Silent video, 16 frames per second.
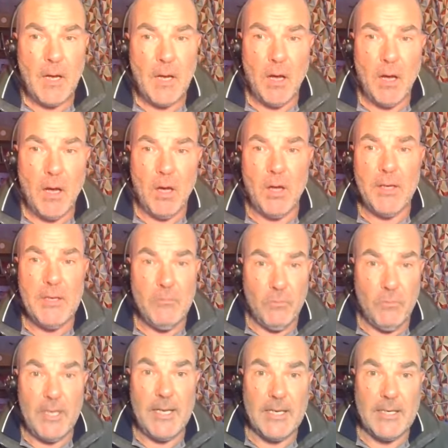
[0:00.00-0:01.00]
I
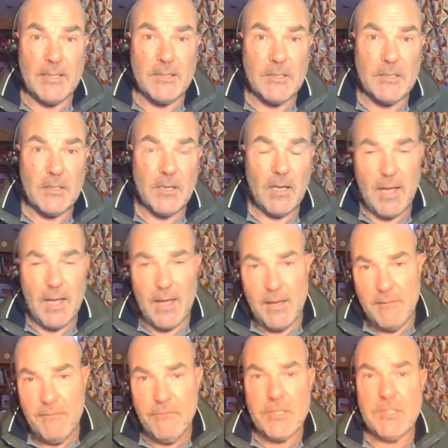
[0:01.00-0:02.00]
read
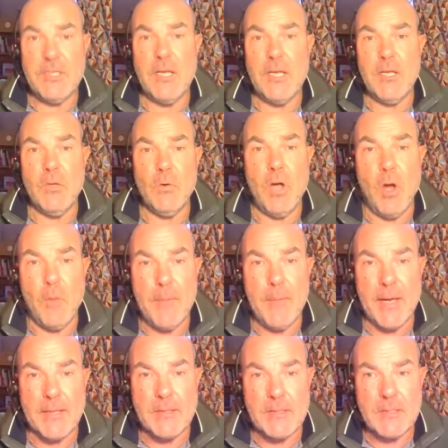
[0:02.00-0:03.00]
every single
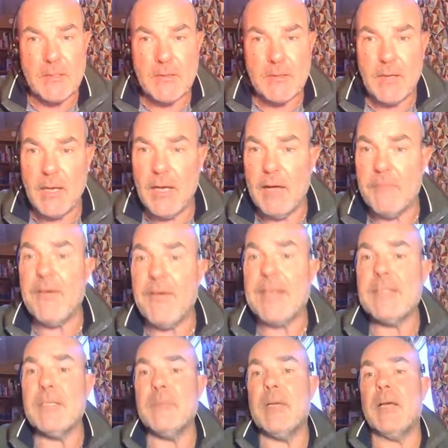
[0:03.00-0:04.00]
comment. Uh,
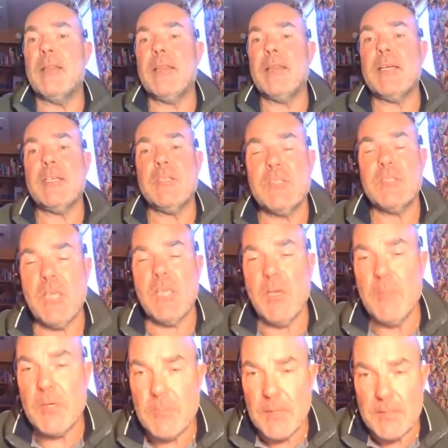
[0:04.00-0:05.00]
Fatima, thank you so
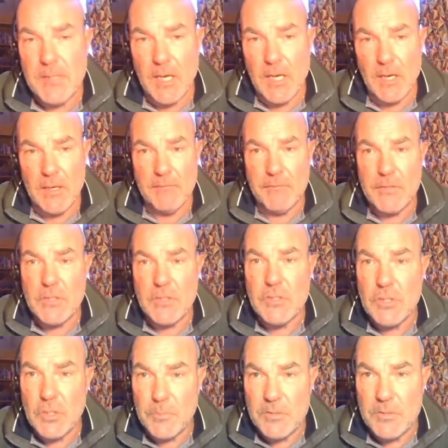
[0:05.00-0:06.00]
much, my darling, for your
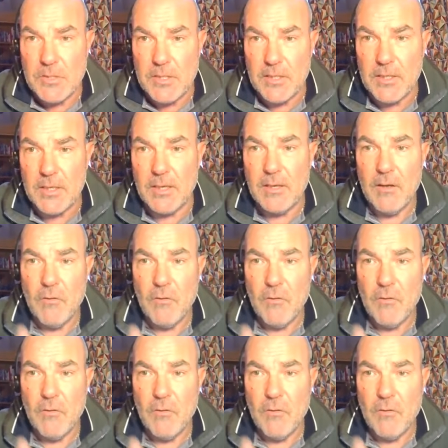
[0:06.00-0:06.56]
super sticker.